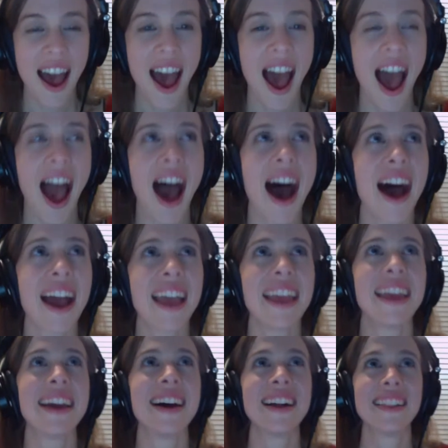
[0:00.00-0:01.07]

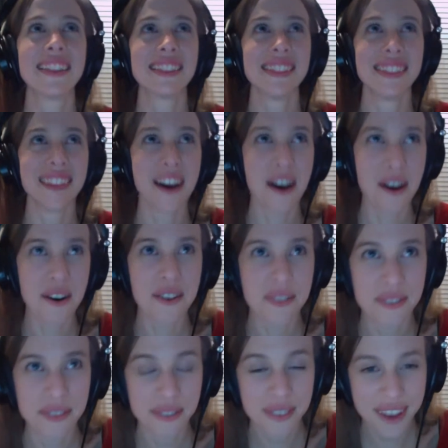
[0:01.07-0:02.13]
I
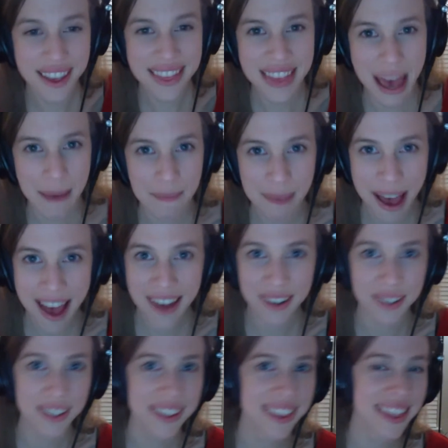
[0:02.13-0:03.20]
love that
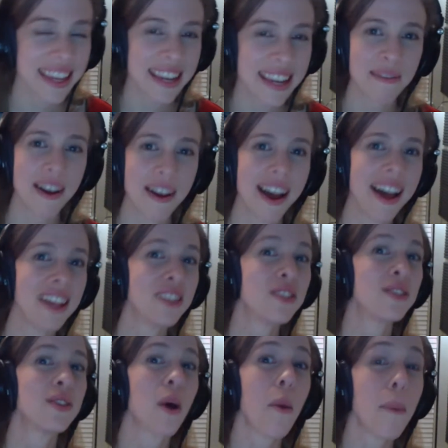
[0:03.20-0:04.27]
battle theme
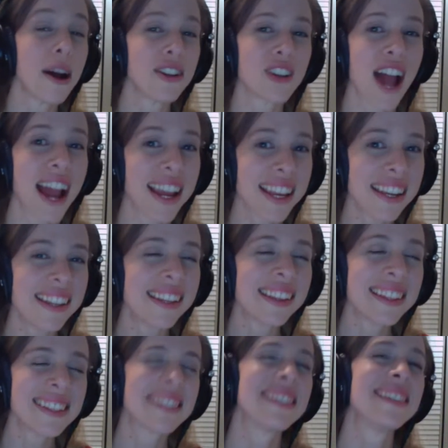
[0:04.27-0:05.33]
so much. I can
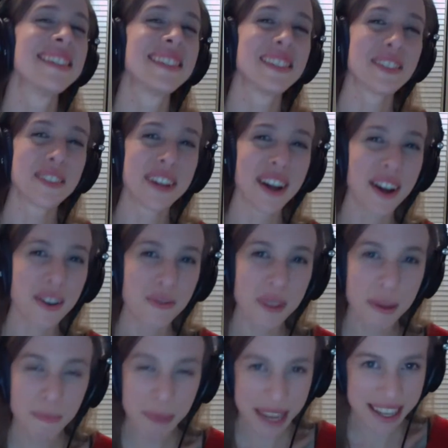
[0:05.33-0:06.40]
listen to it on
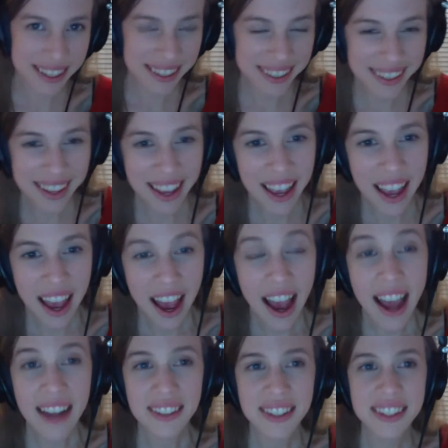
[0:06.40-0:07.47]
repeat.
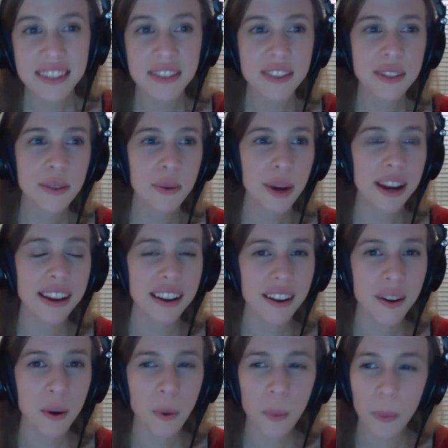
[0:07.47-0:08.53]
Actually, there's this great.
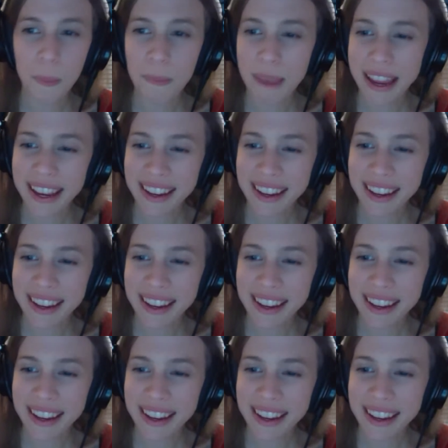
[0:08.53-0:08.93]
Oh man,